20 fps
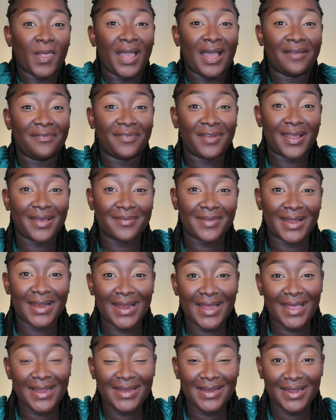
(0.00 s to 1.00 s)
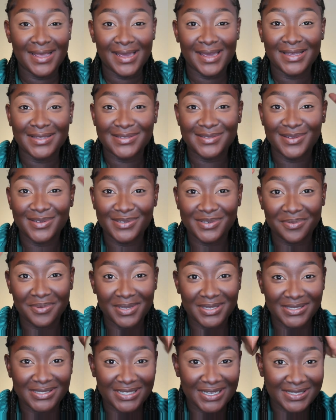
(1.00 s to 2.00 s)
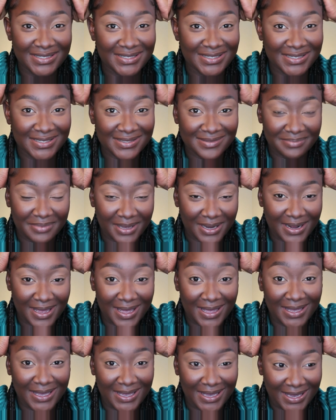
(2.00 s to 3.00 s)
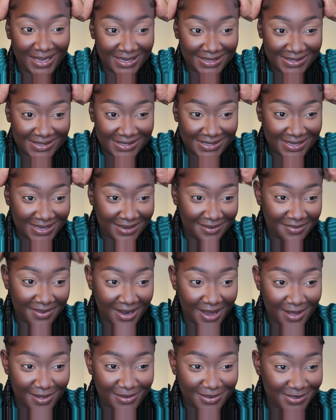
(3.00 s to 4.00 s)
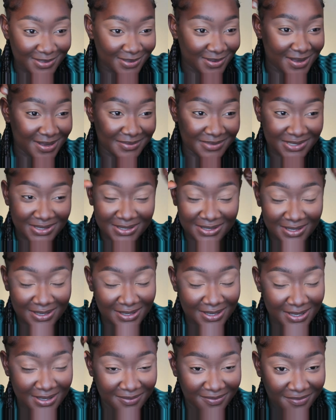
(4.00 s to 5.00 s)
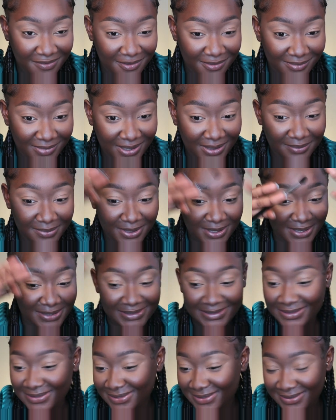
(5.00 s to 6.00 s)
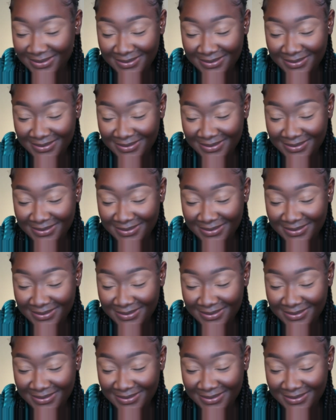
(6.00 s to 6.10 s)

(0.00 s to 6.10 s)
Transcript: I feel like my lightning is not doing justice, but I hate it. But I also, I'm just gonna keep filming because